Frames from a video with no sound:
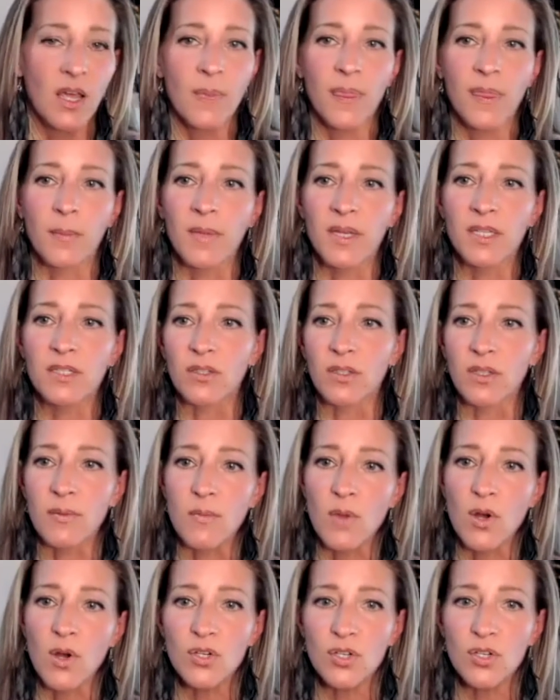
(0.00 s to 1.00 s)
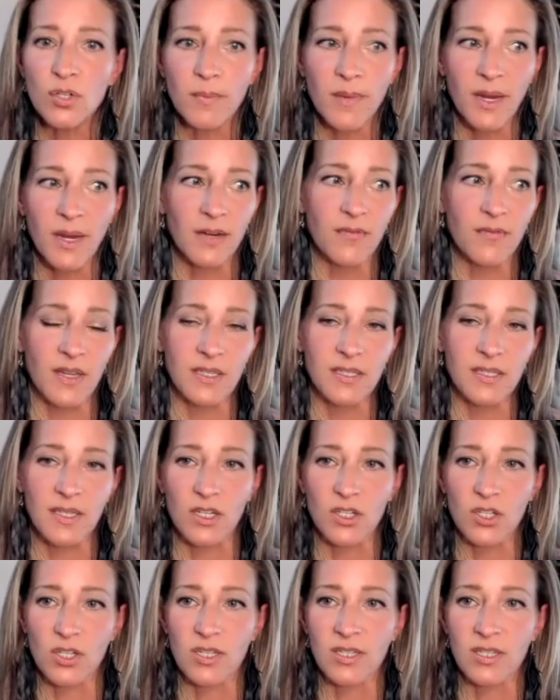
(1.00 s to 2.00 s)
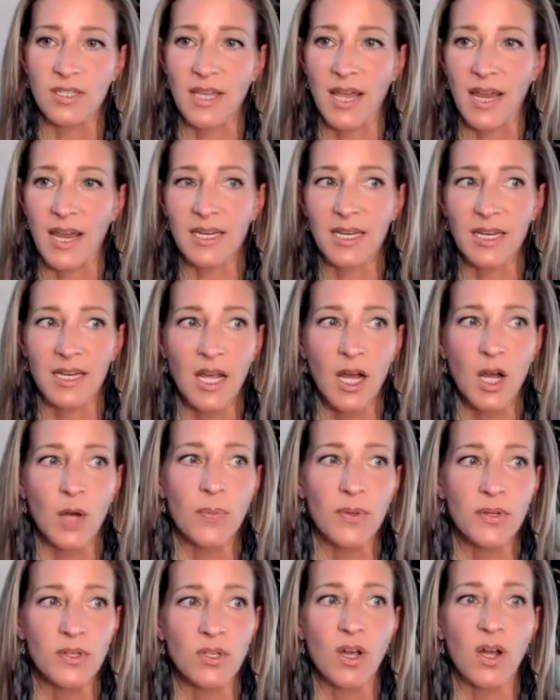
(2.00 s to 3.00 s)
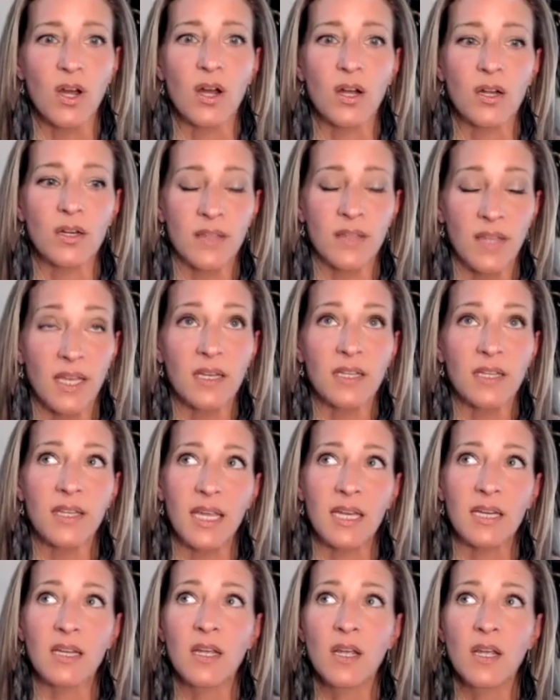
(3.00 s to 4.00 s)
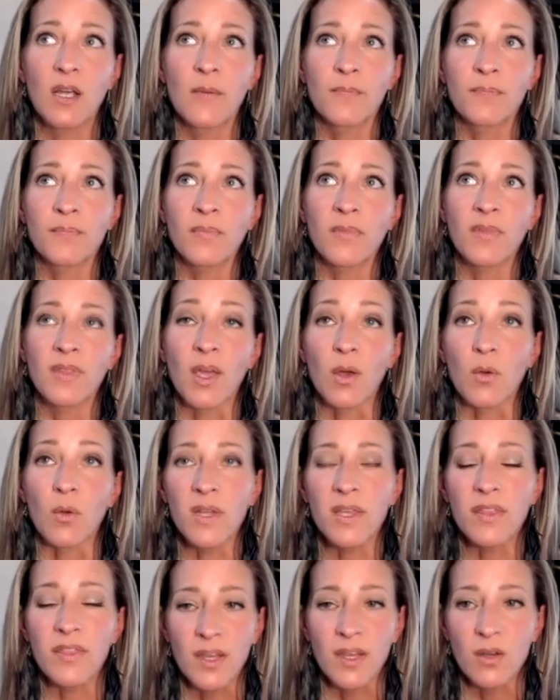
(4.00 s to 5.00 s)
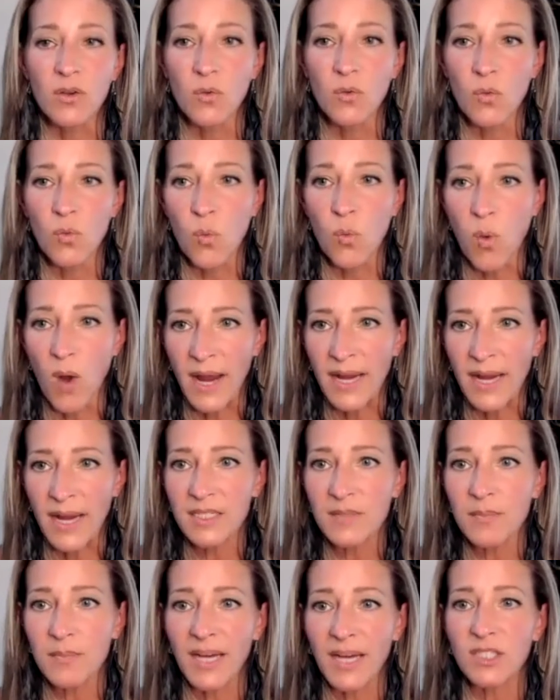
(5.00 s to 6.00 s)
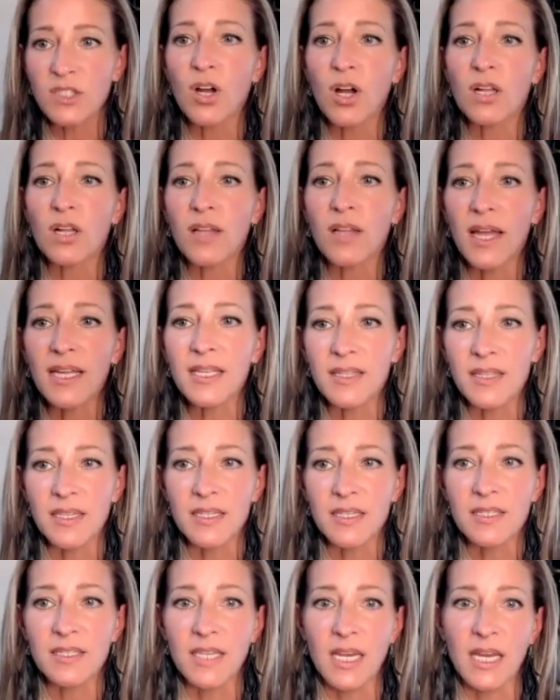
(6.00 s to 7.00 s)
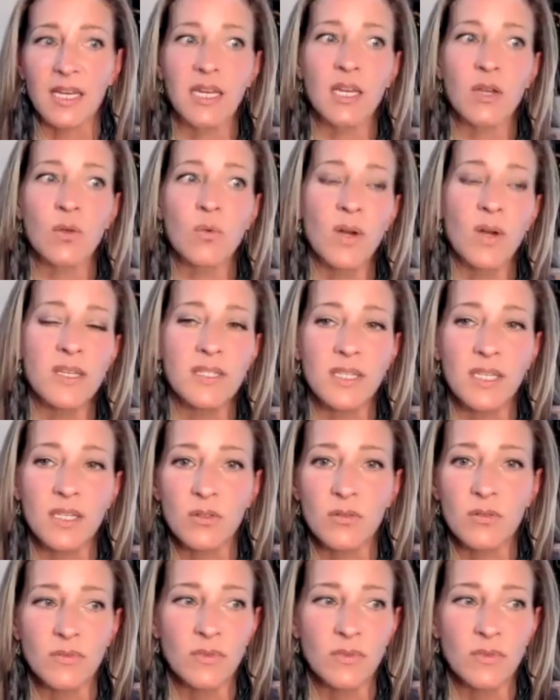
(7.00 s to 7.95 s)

the mental and emotional manifestations that can help a dog that we think, why is my dog like this and he wasn't